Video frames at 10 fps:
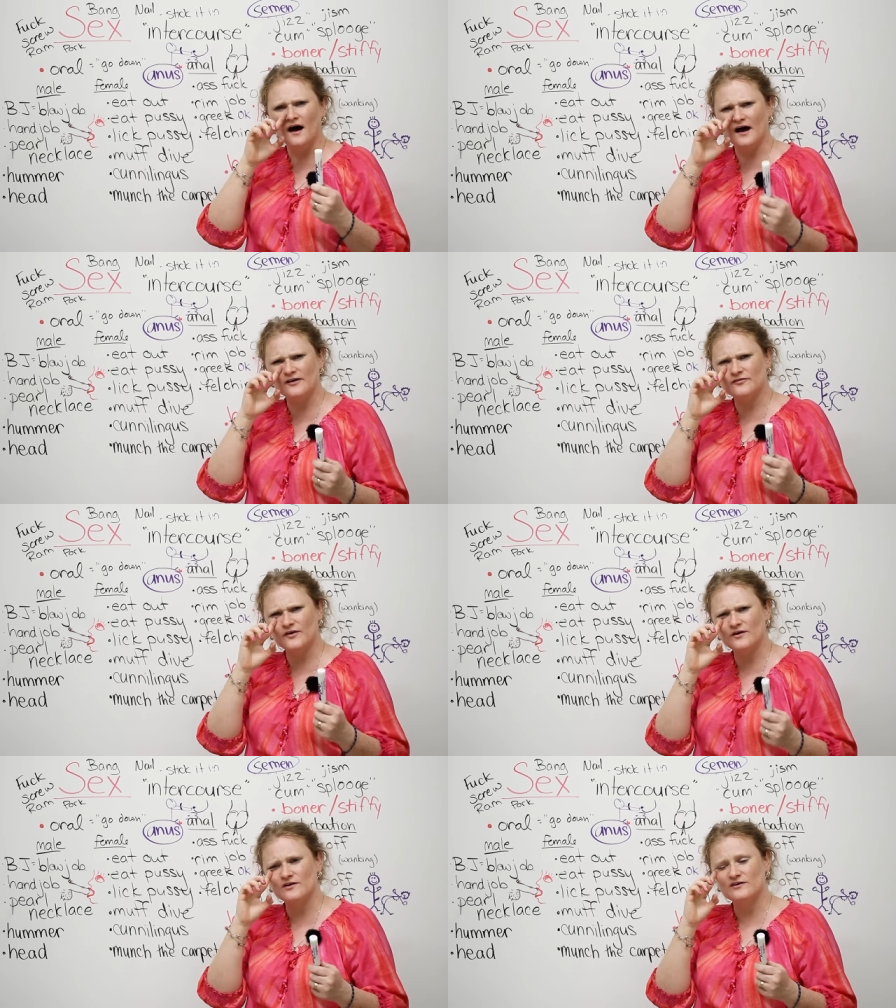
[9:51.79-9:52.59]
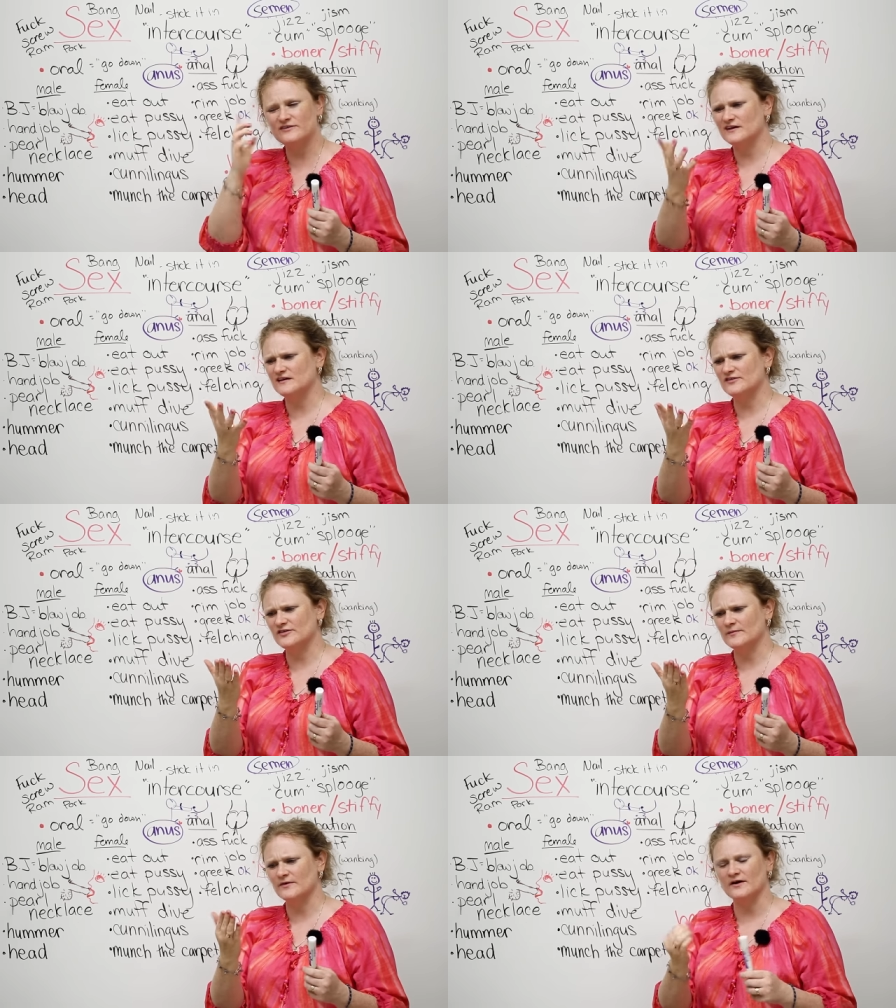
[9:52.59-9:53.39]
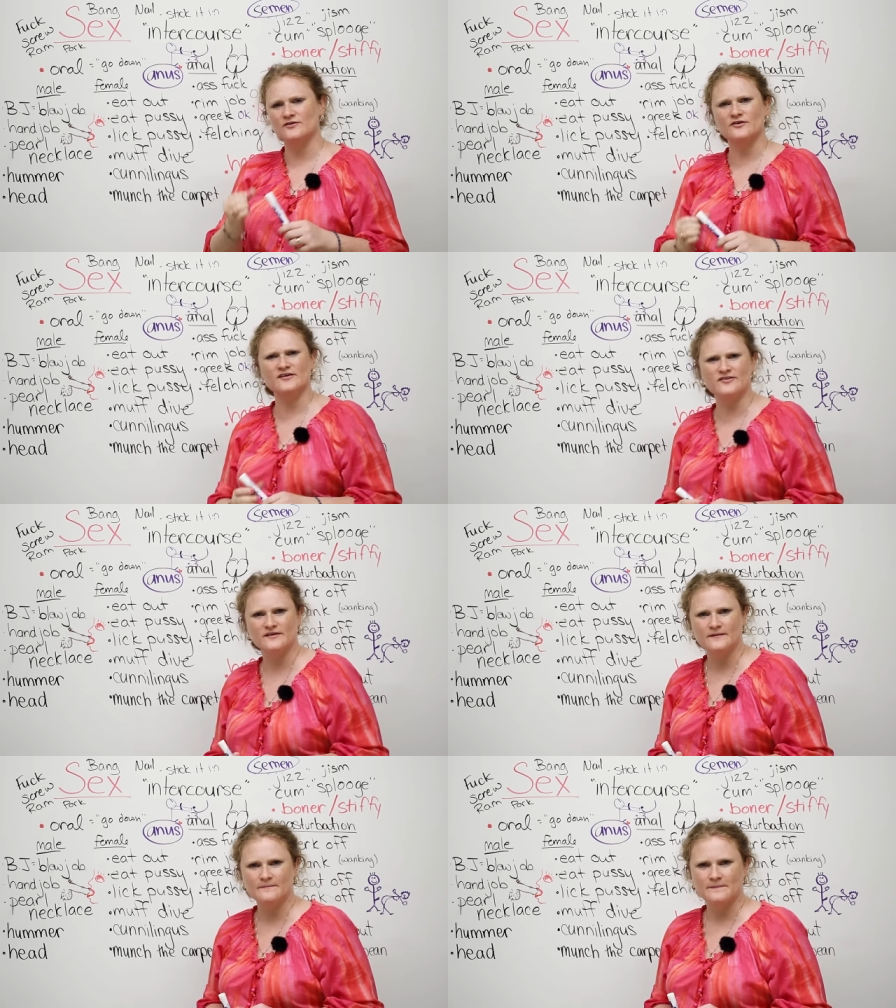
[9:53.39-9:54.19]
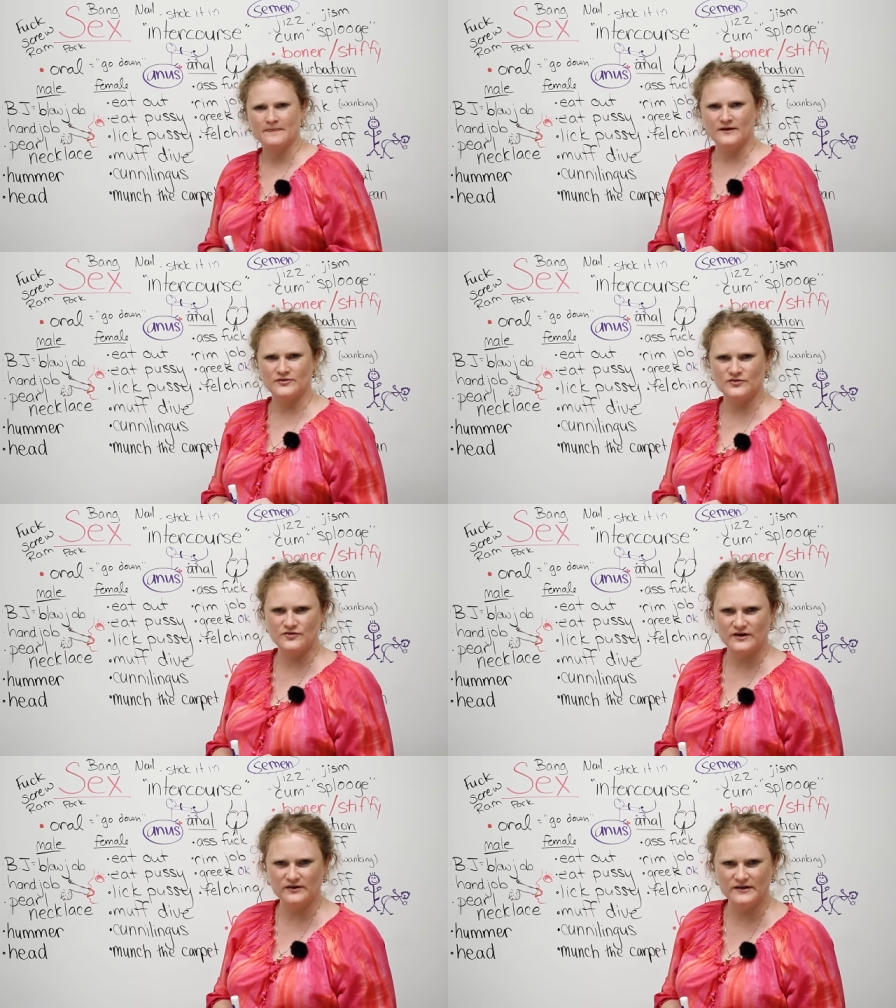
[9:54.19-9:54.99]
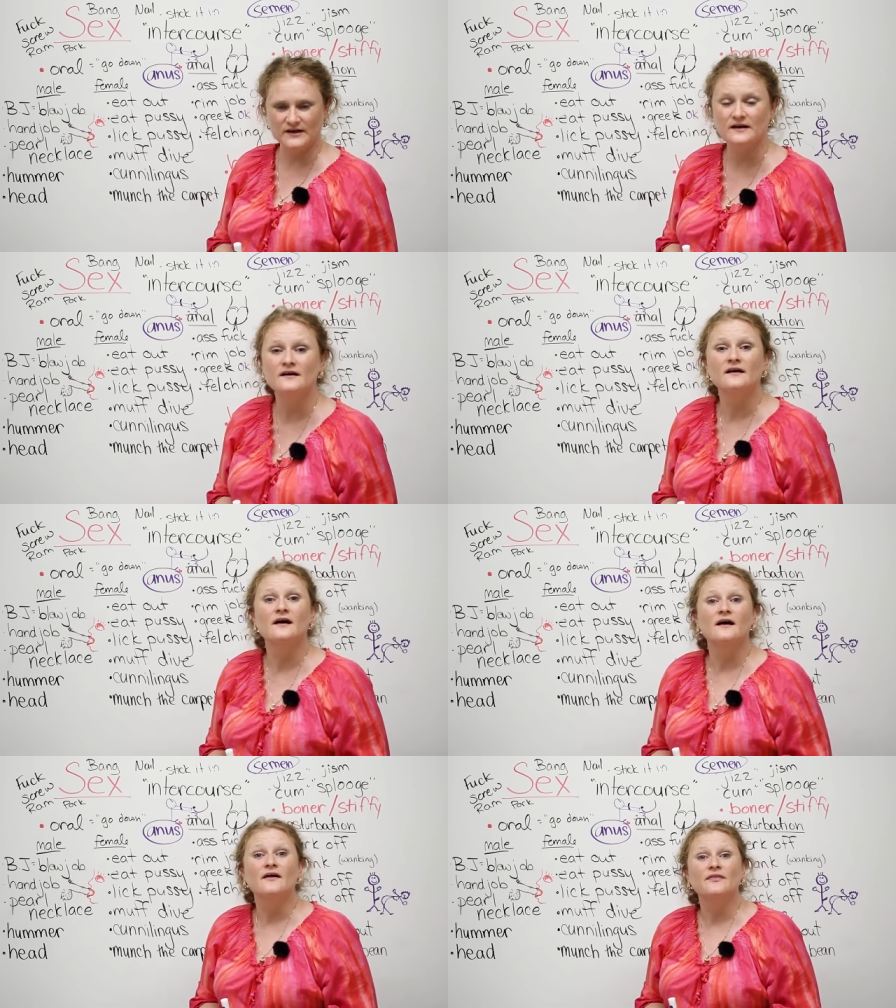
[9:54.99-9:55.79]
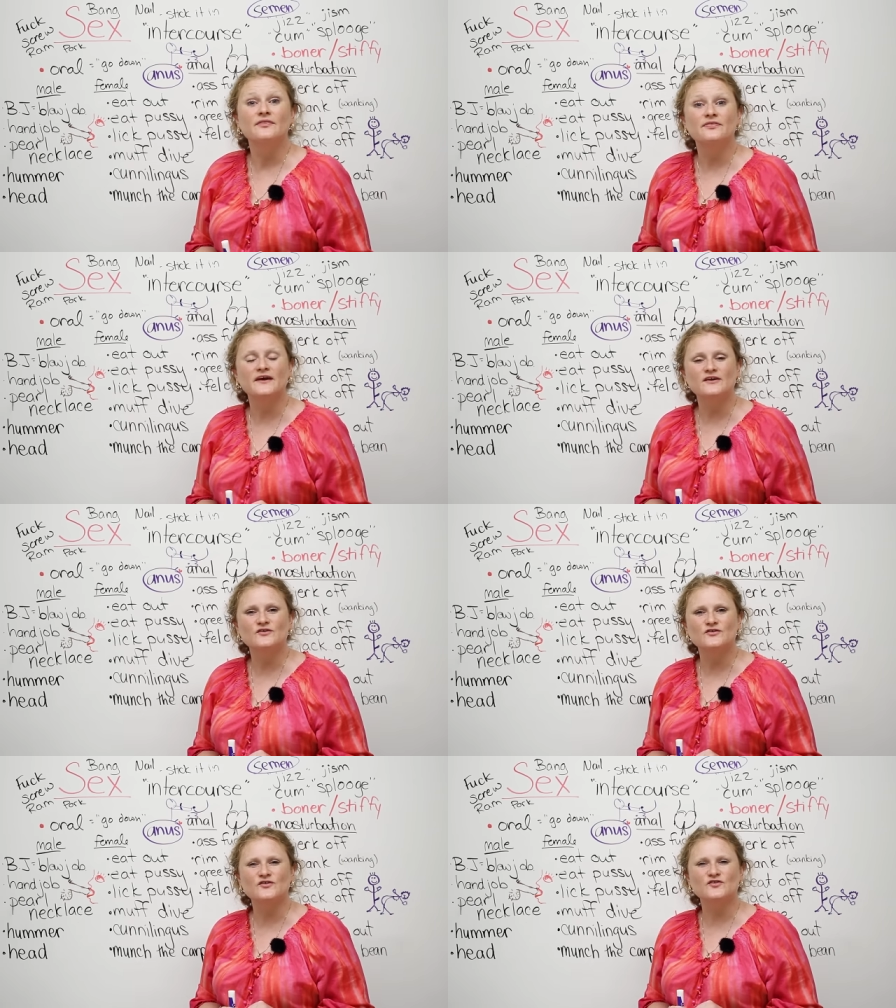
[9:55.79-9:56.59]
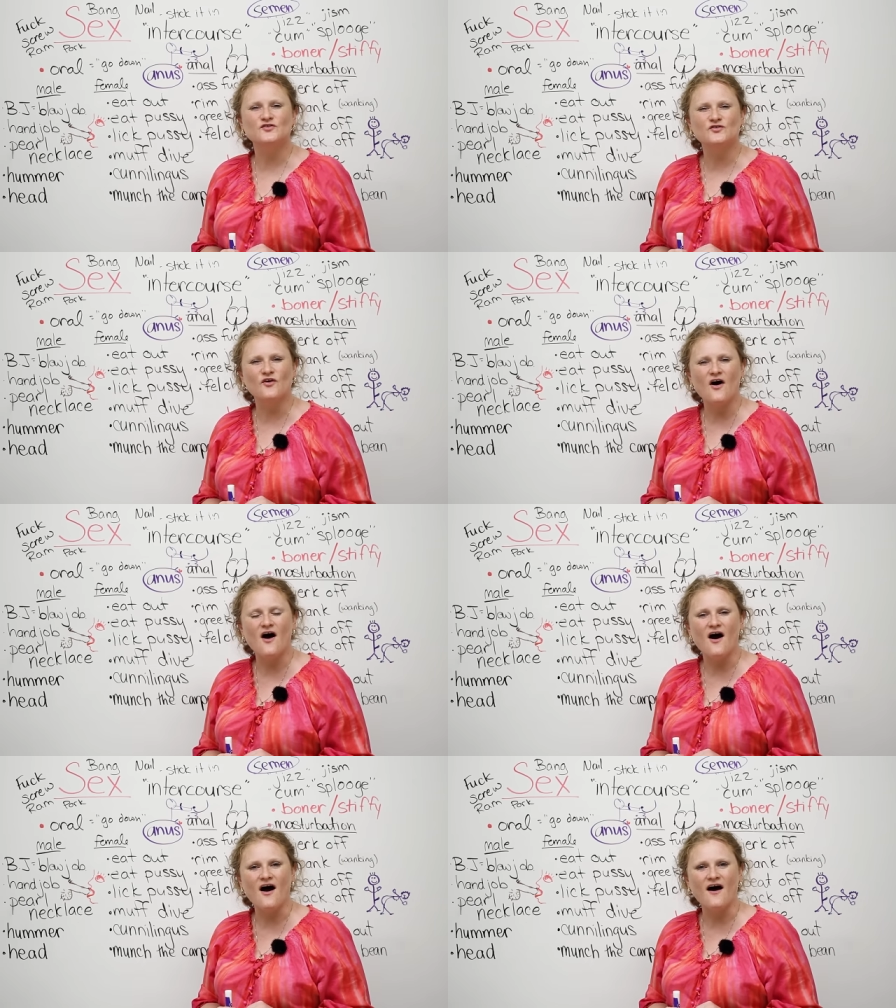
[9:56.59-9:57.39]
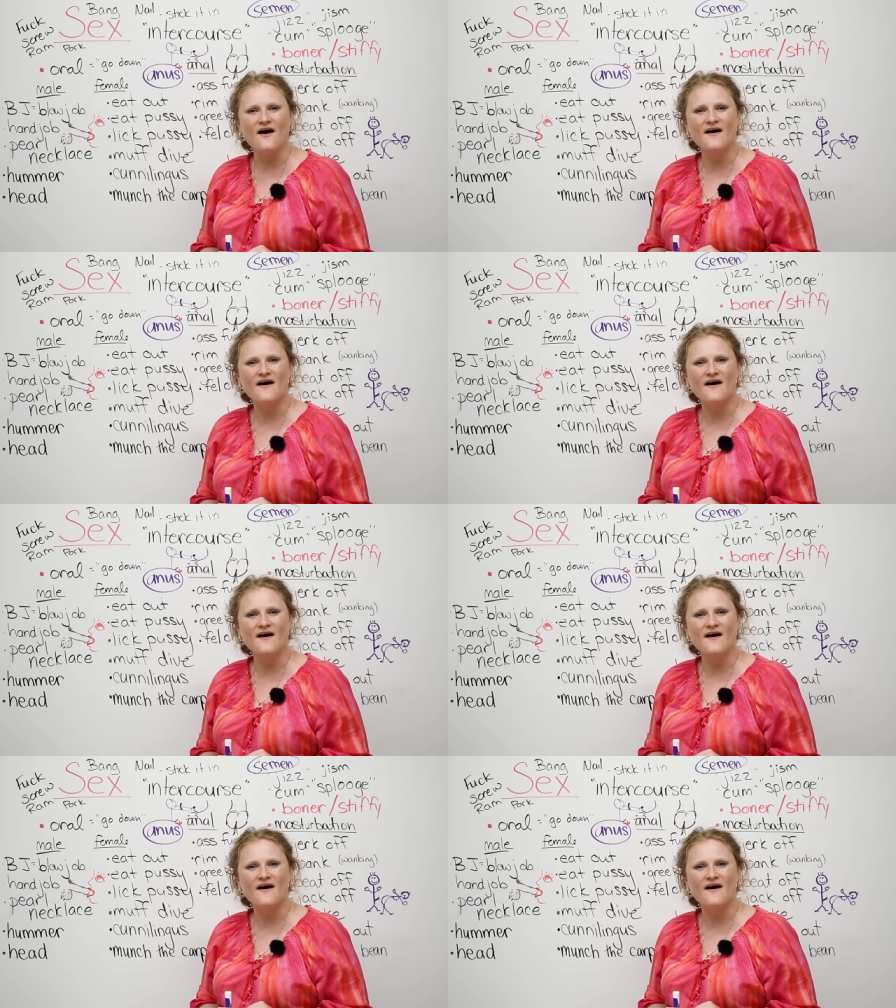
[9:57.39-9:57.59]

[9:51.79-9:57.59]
I've heard that in some countries, Australia, they use a straw.